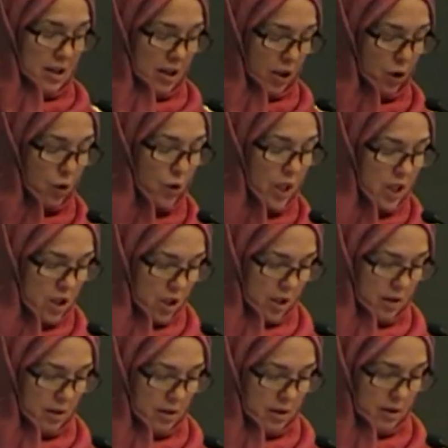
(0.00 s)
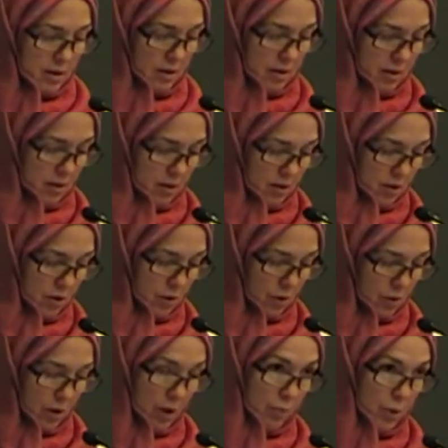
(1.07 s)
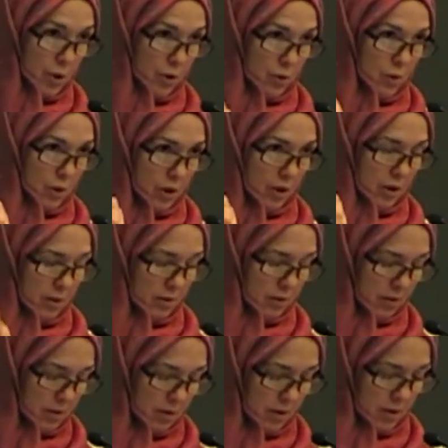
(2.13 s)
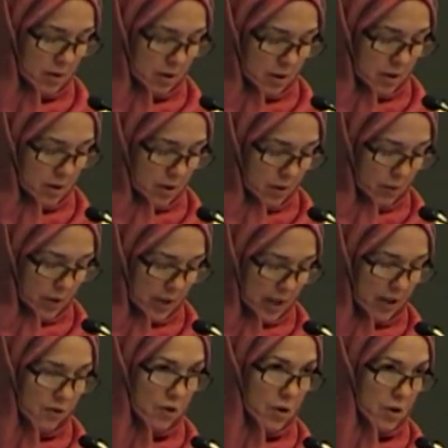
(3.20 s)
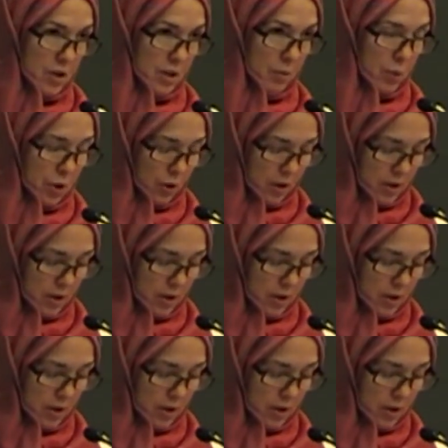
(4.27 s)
accretions to a pure, what they view as a pure